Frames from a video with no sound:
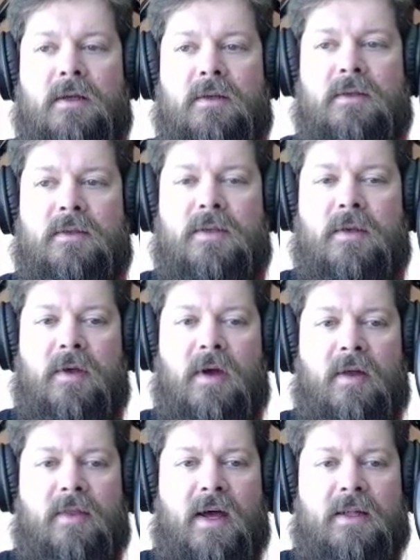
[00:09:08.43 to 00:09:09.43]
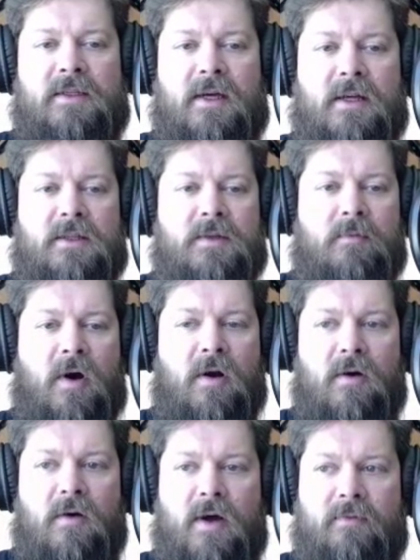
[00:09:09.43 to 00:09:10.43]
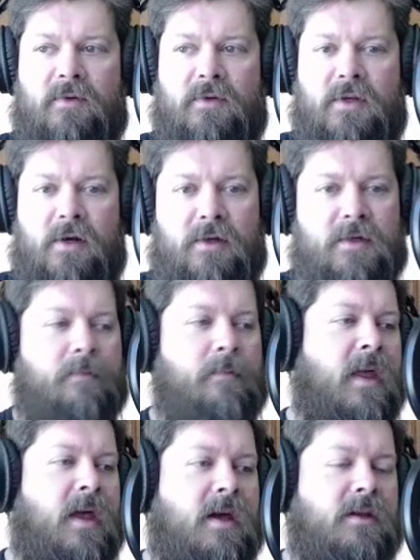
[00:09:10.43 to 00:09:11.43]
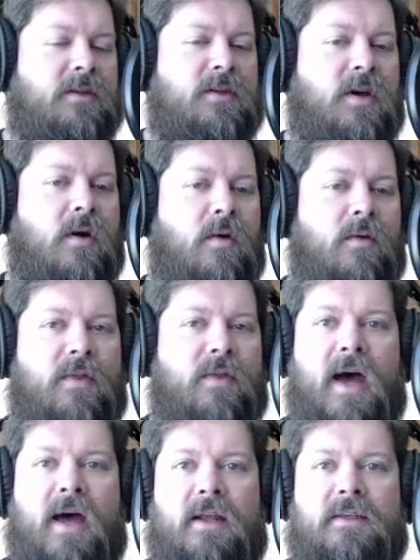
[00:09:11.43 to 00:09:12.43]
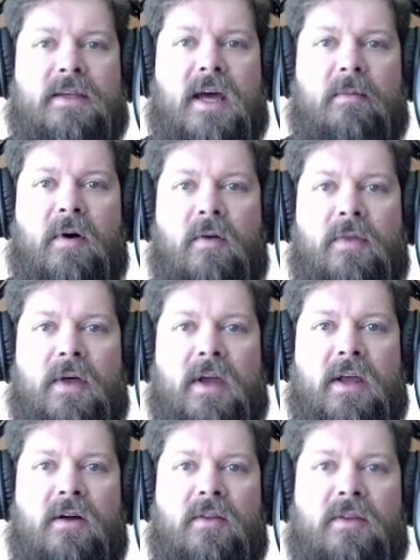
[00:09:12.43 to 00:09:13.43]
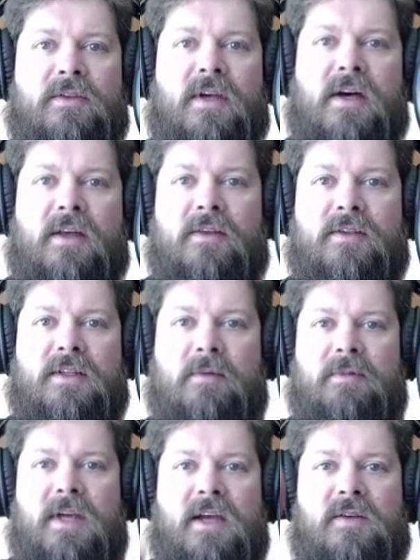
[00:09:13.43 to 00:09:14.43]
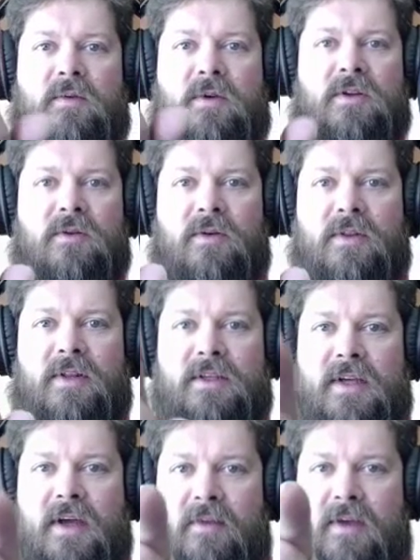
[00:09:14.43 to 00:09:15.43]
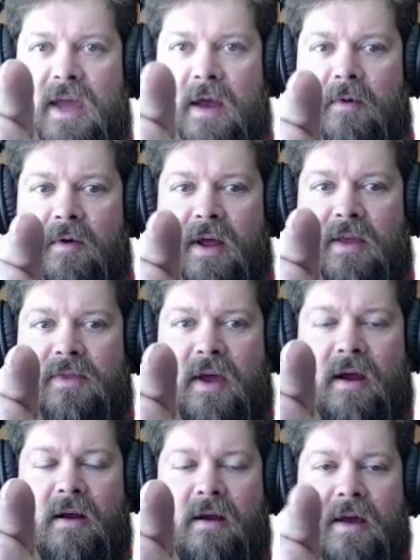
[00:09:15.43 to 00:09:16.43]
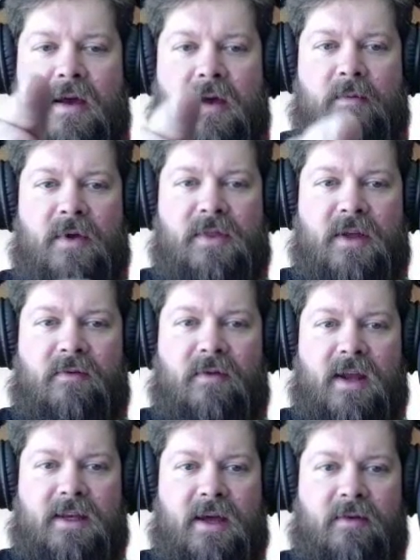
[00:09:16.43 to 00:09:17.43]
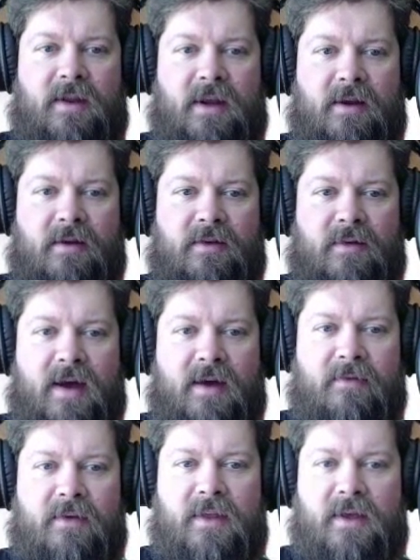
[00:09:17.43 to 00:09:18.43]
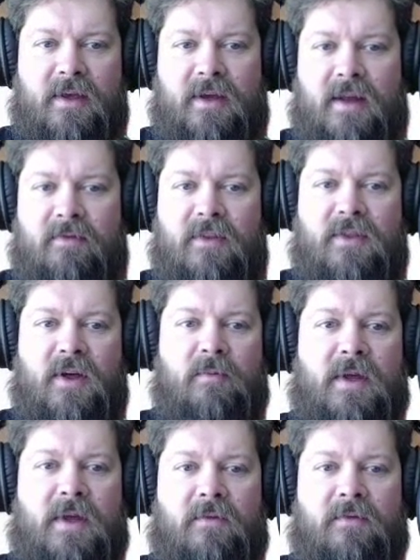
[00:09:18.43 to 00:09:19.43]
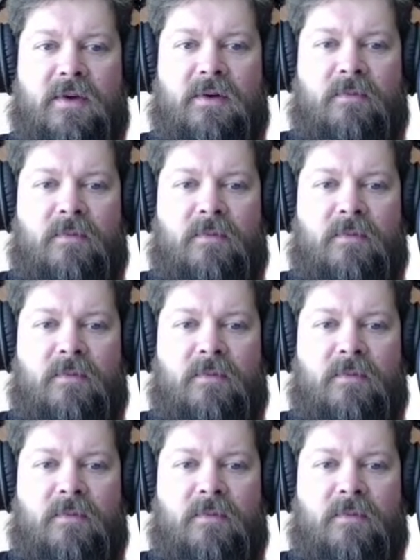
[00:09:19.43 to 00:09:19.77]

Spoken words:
Something on that tomorrow after church. So that is kind of my whole thing. There's a temptation when you're doing this. You have the camera right there, but then right down here you have a kind of a thumbnail view.